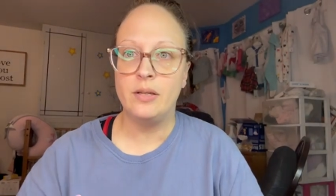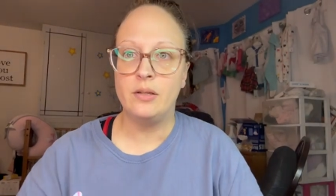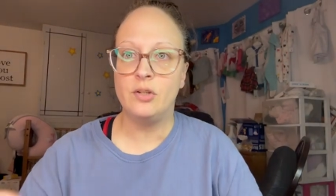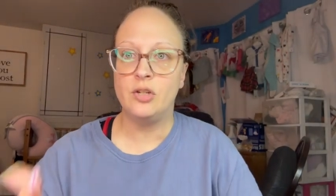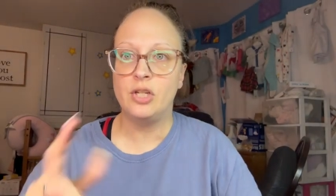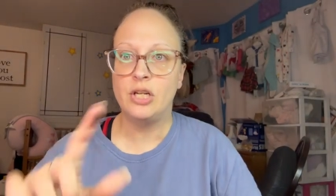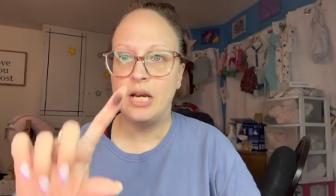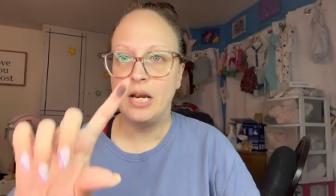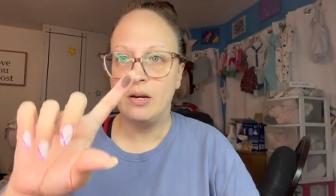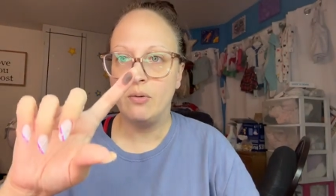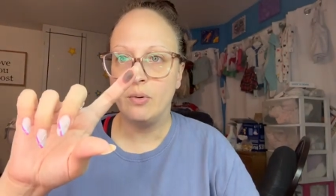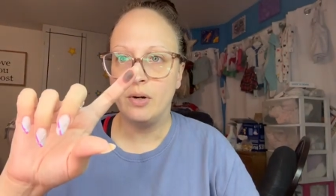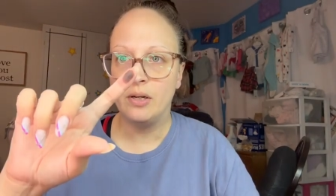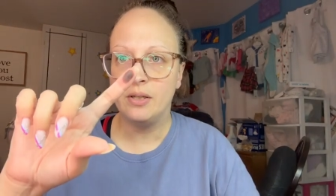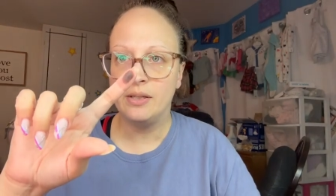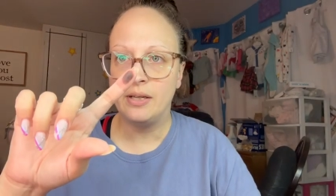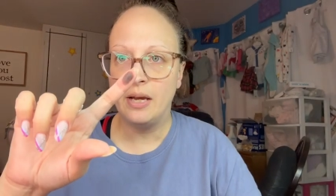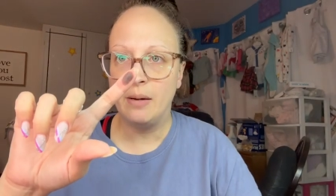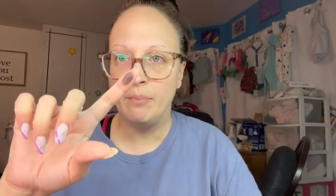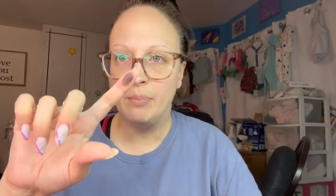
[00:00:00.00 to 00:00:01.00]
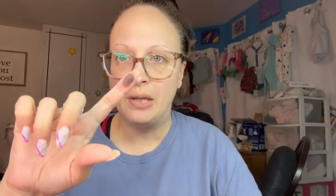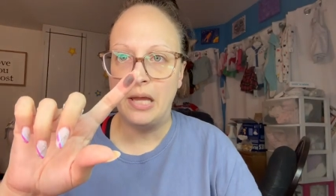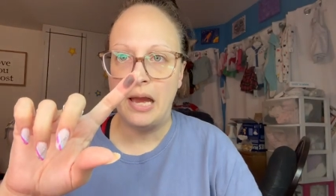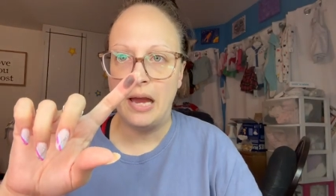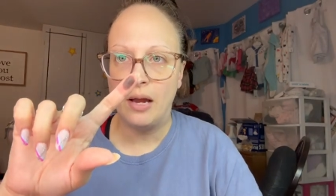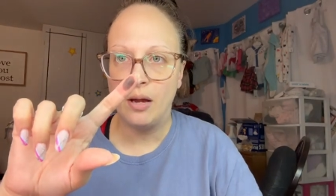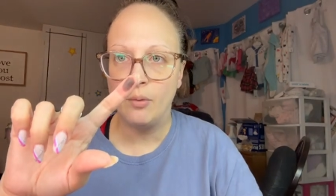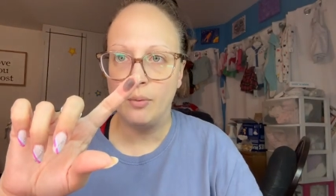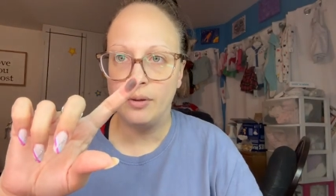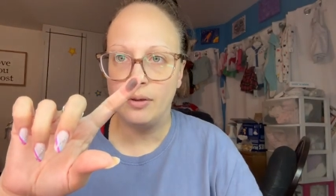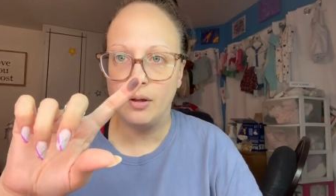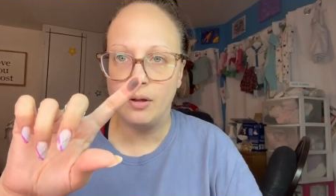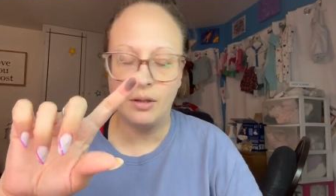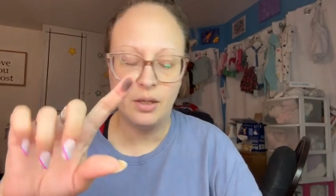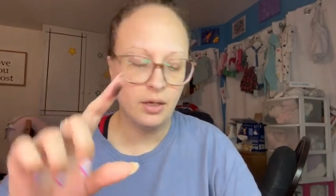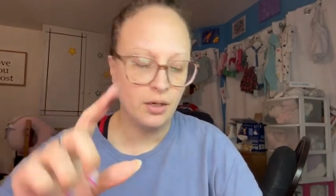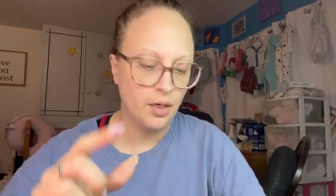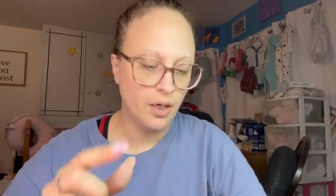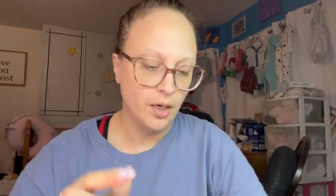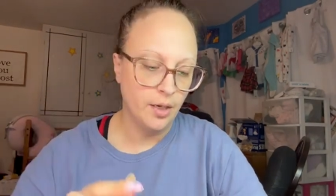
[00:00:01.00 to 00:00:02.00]
shade where it's like black with
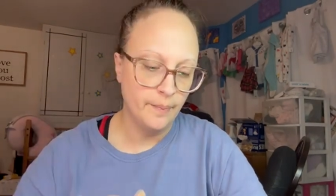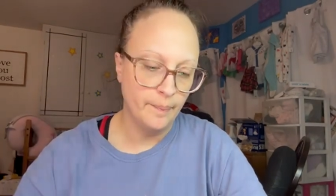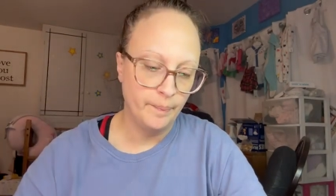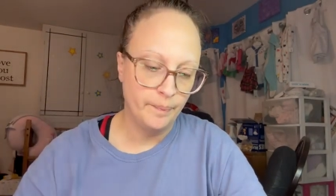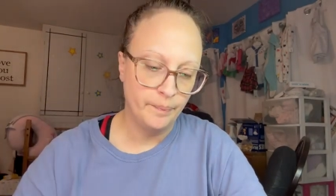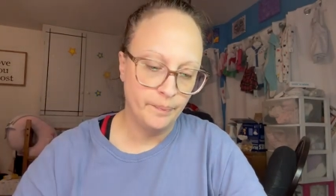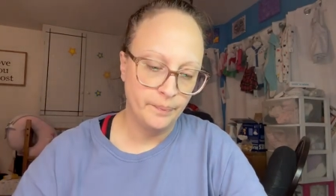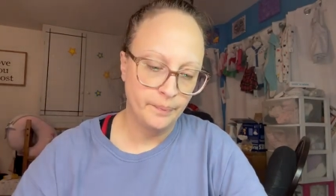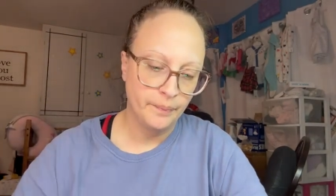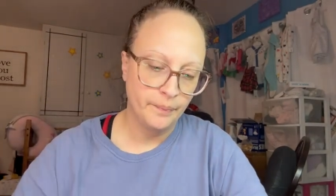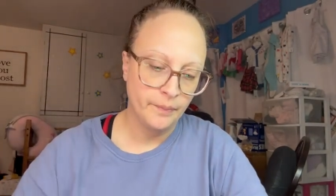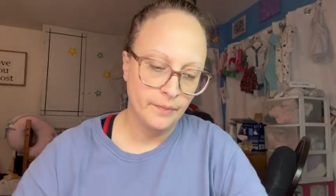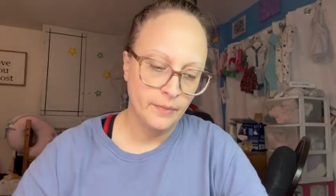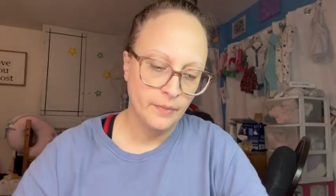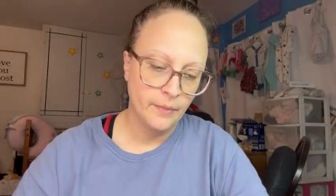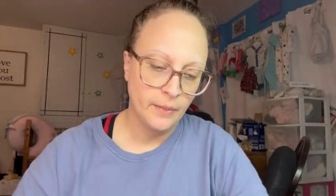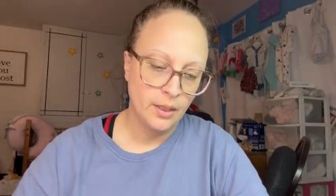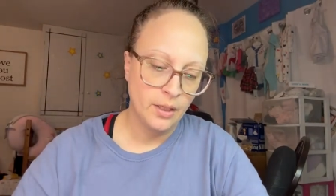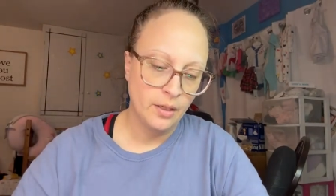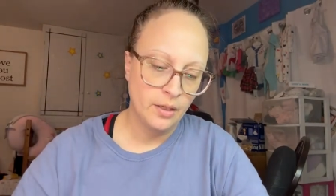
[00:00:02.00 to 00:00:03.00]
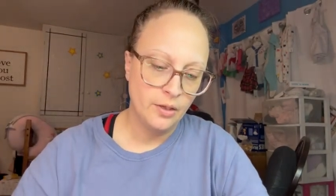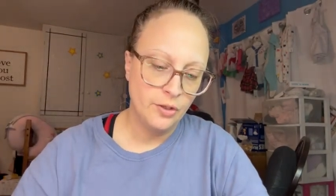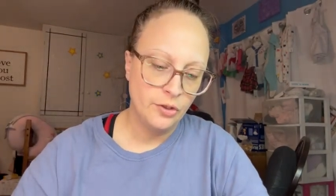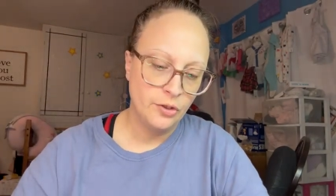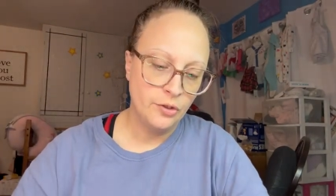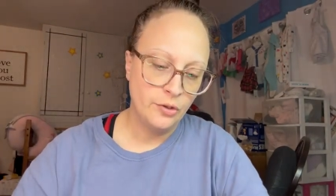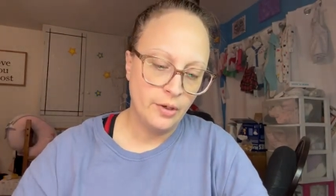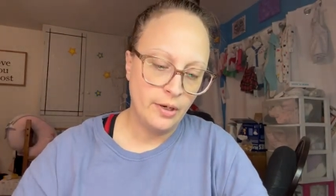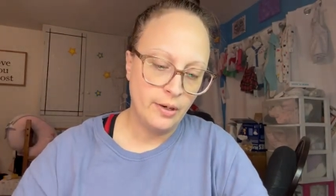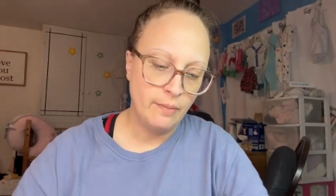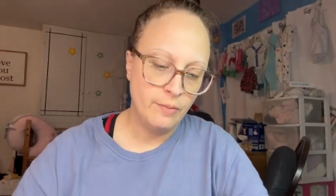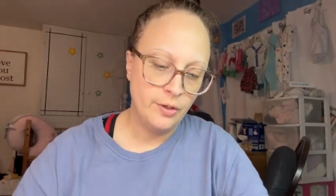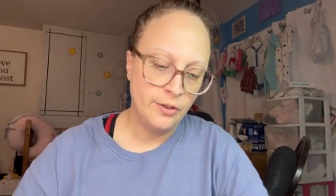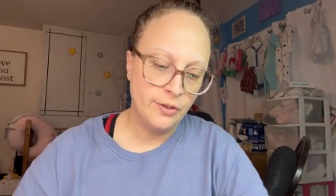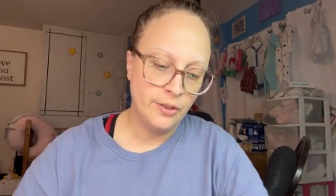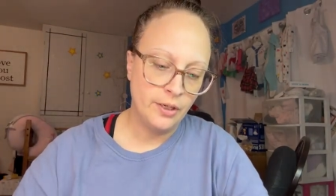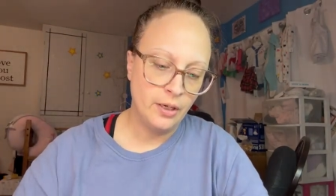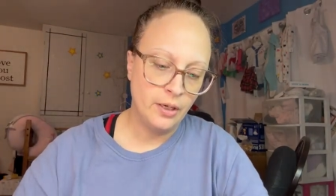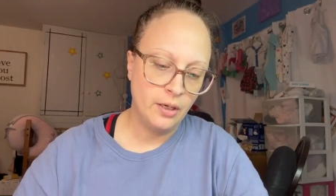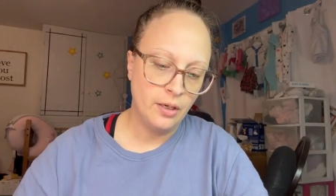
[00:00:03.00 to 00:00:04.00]
glitter. So I'm
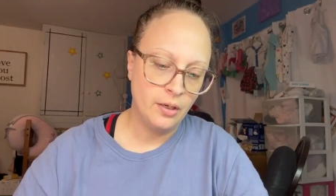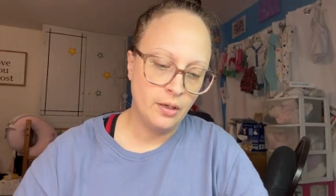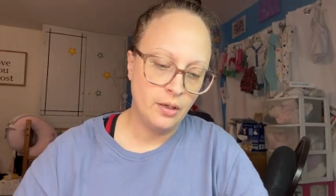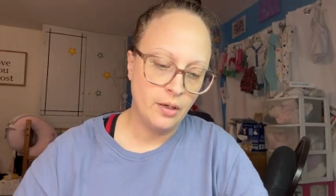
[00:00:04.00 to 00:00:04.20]
just gonna